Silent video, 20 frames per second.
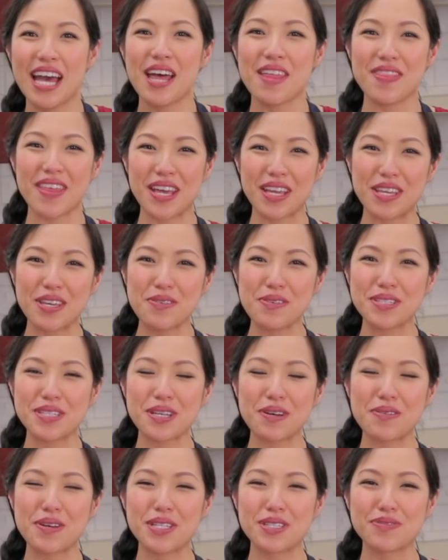Thank you as
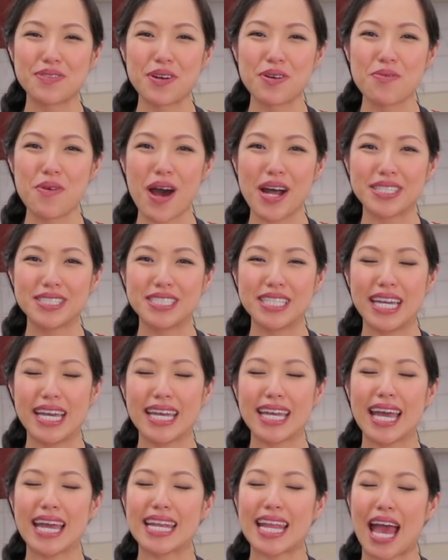always for
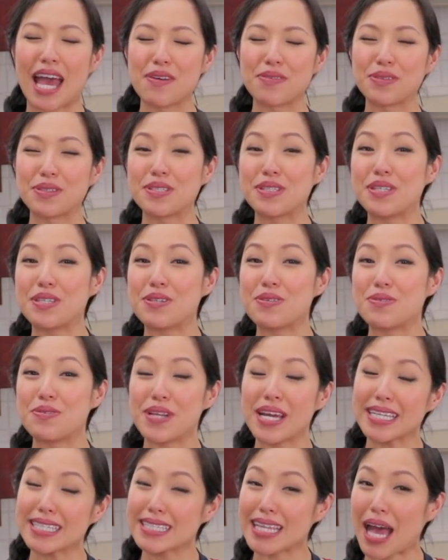watching, and I will see you
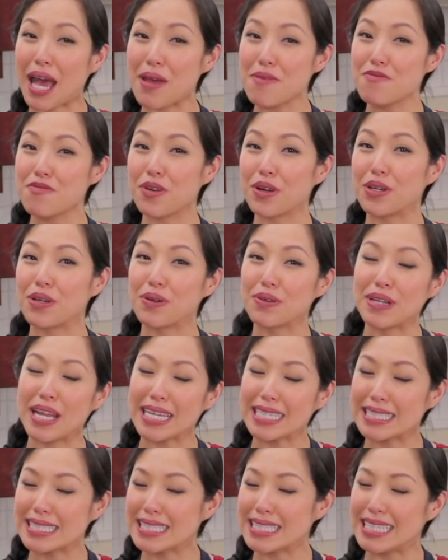next time for your
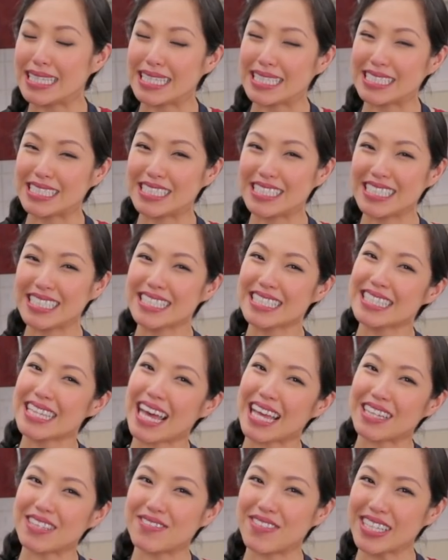next delicious
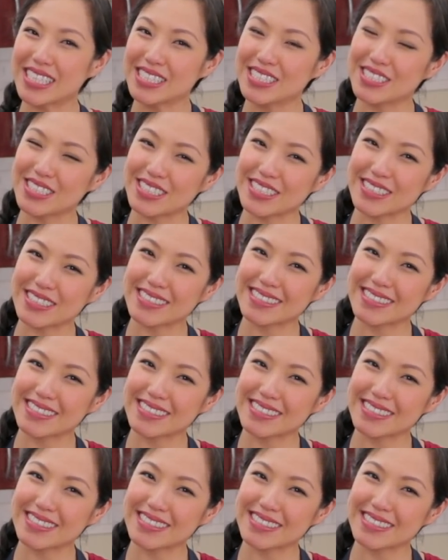adventure.